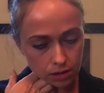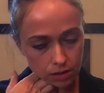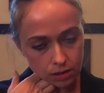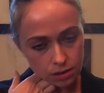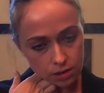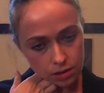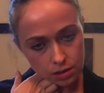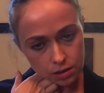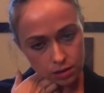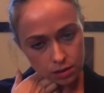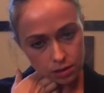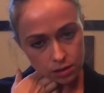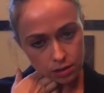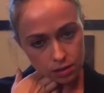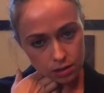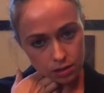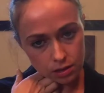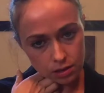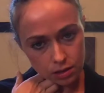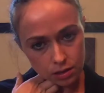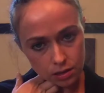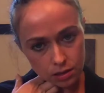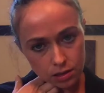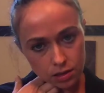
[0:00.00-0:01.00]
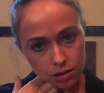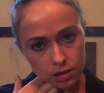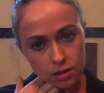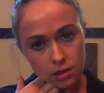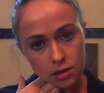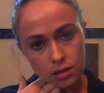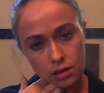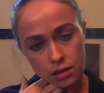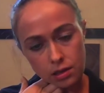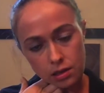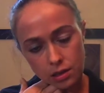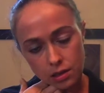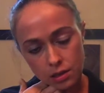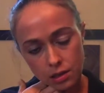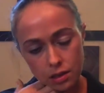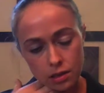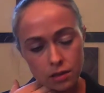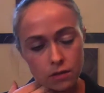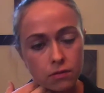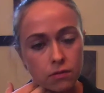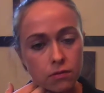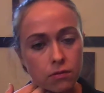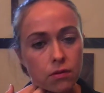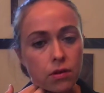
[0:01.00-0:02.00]
And
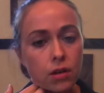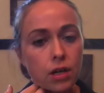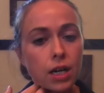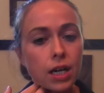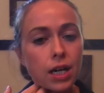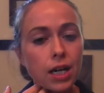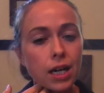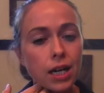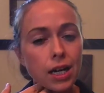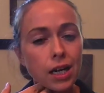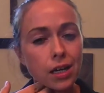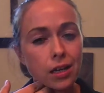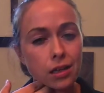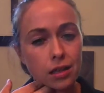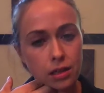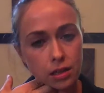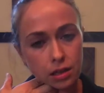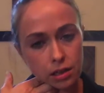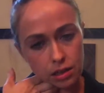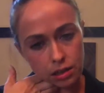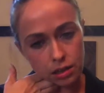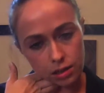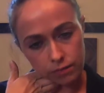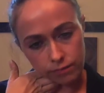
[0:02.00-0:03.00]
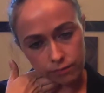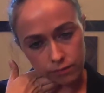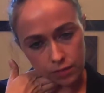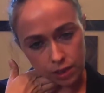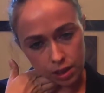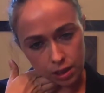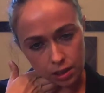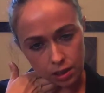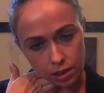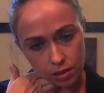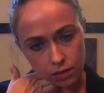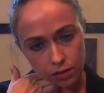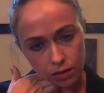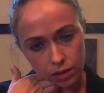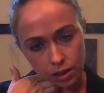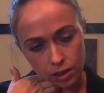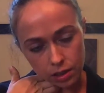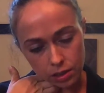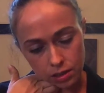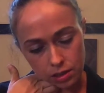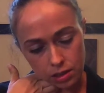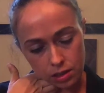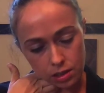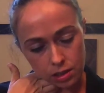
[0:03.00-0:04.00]
get right on the medial
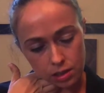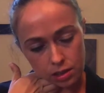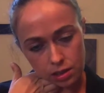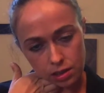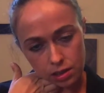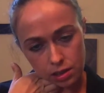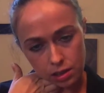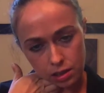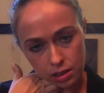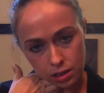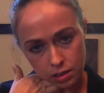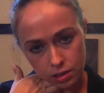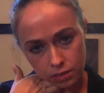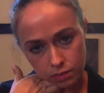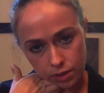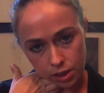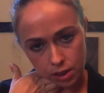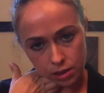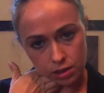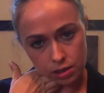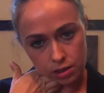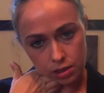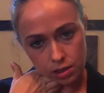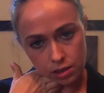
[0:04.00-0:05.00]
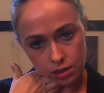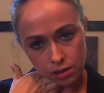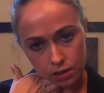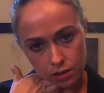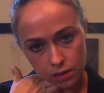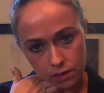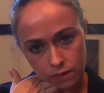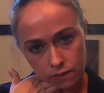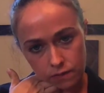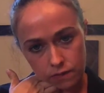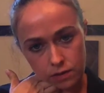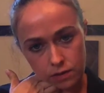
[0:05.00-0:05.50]
anterior aspect of